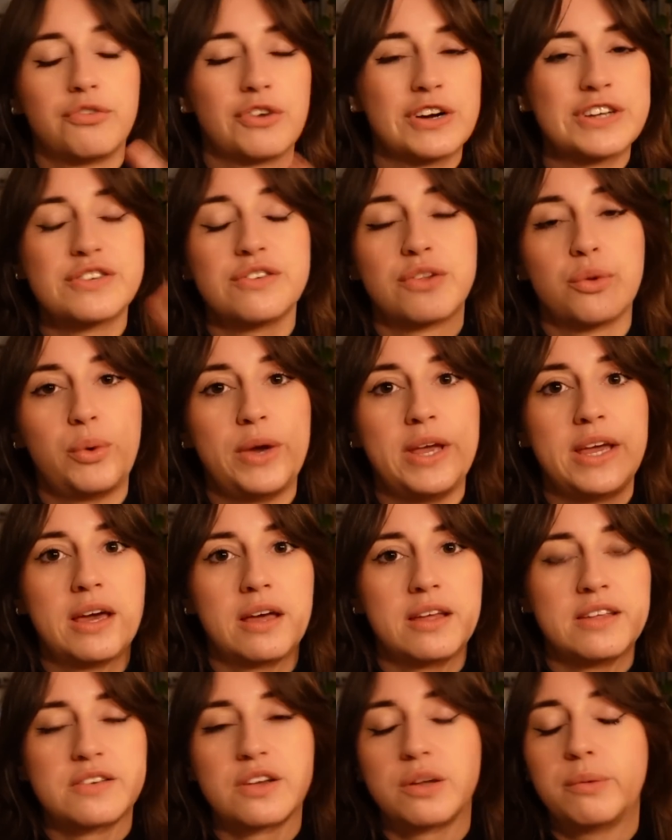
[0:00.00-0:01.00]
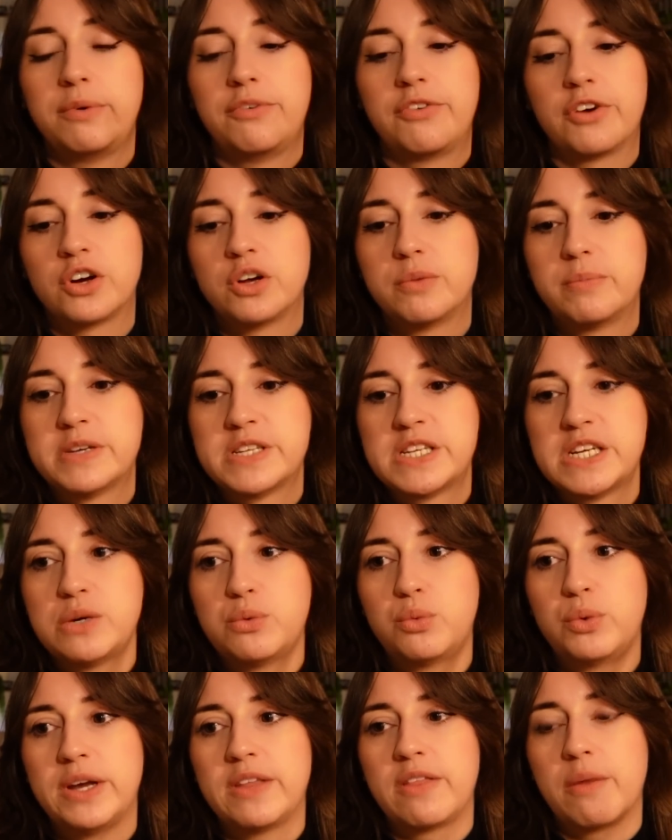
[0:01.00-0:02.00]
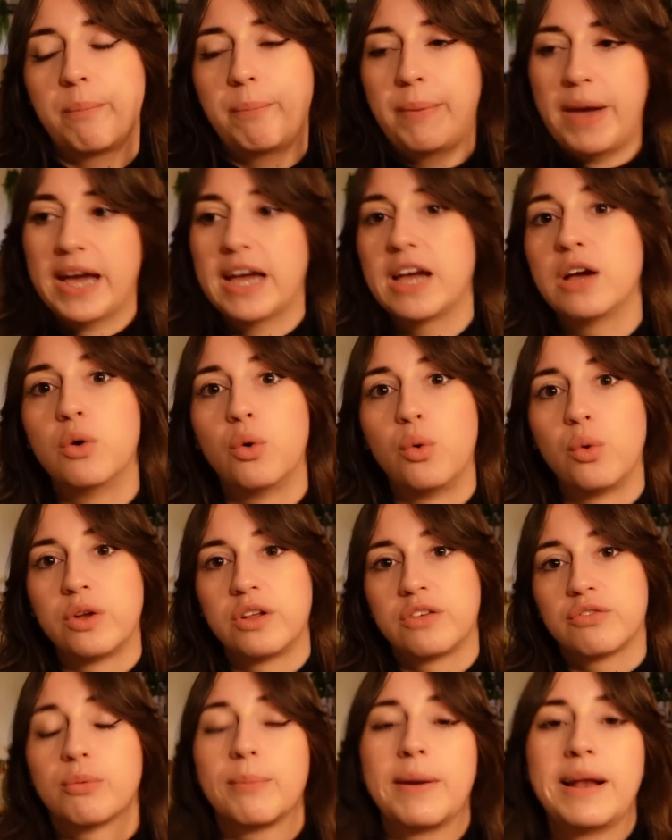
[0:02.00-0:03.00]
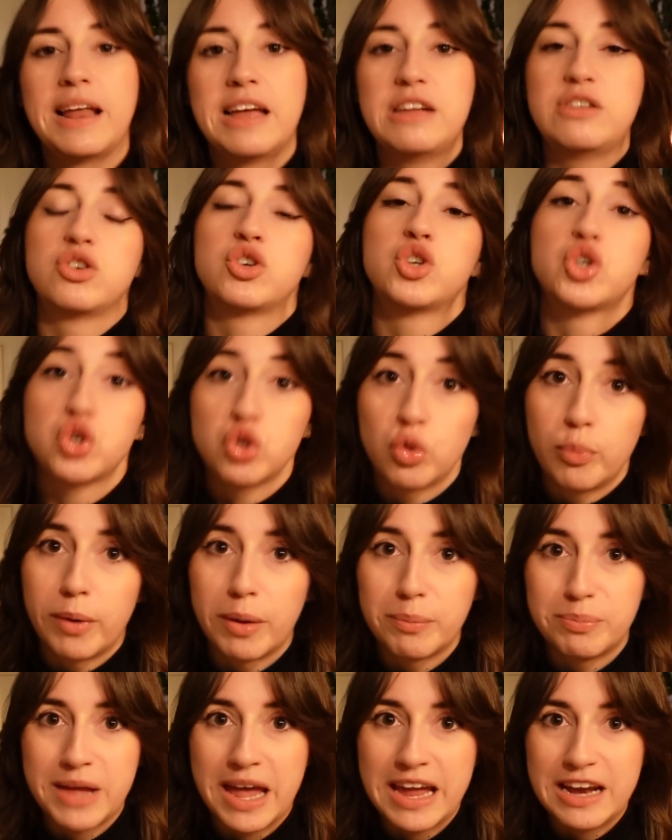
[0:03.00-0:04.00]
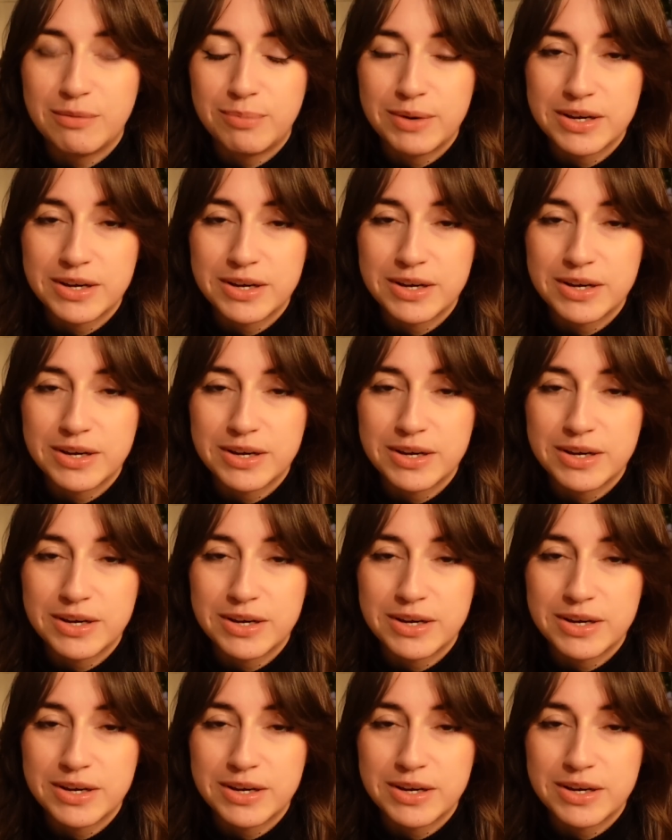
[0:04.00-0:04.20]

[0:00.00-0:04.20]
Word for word: The rest of the week, it's gonna be very busy with packing orders for my latest shop update,